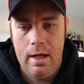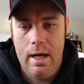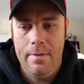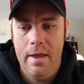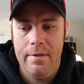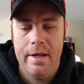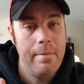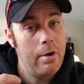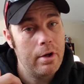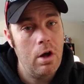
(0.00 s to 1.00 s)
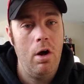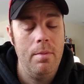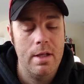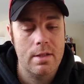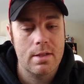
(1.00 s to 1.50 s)
and then the amount of
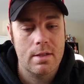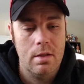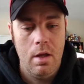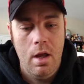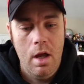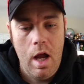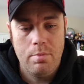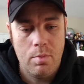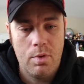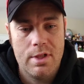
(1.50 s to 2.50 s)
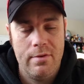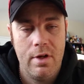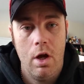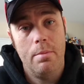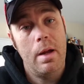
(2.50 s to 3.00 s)
comments I've been receiving
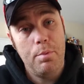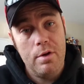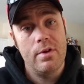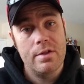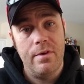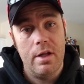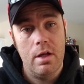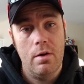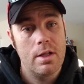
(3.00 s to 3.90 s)
on my previous video,